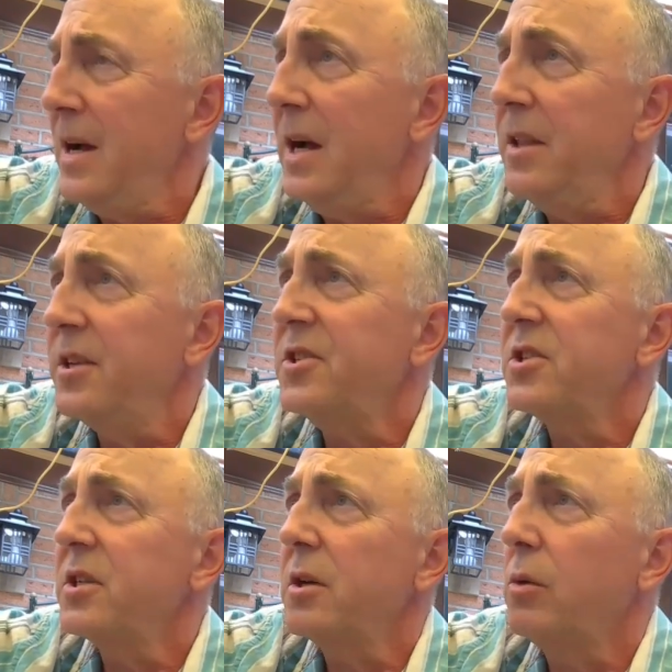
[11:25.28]
This is
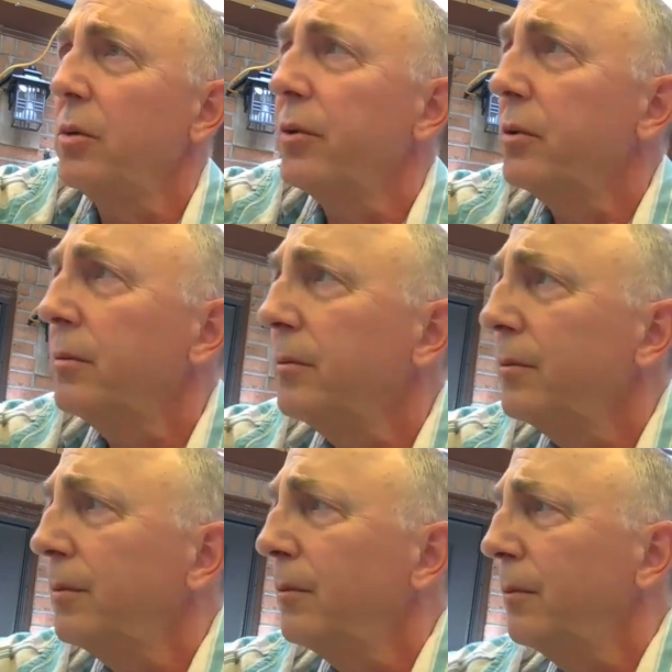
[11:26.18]
an older
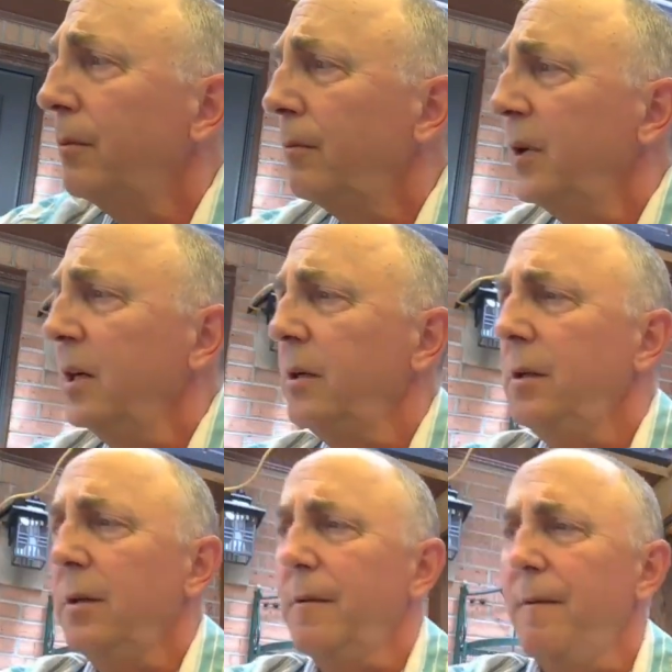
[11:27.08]
reel
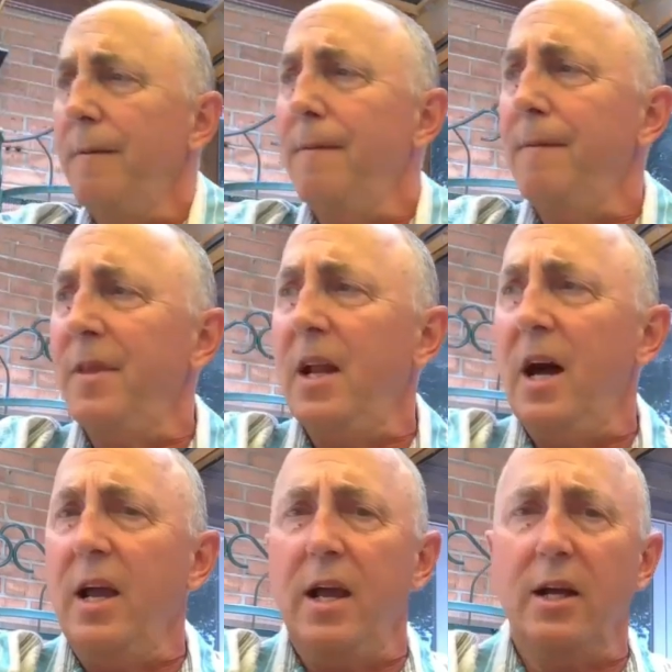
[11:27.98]
that
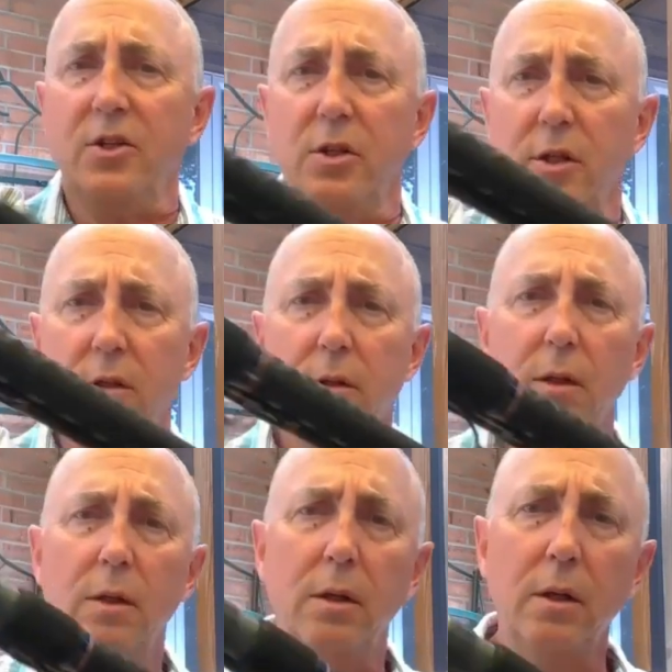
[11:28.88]
I actually
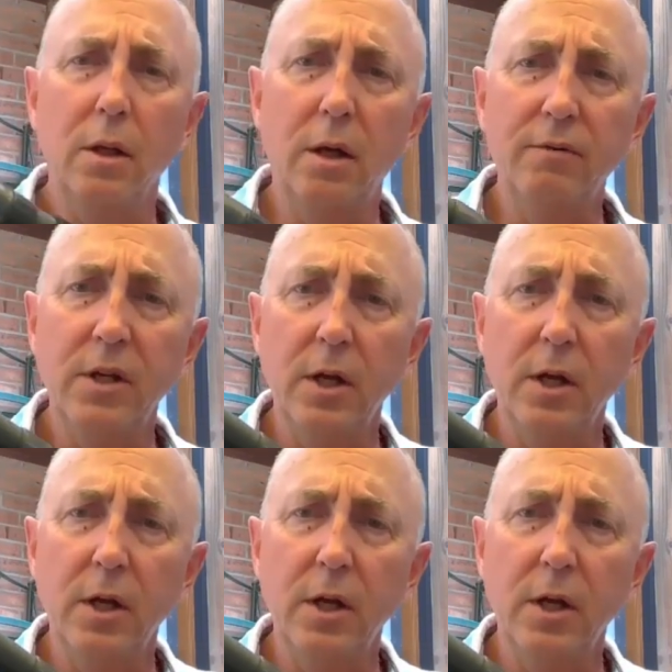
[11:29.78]
love.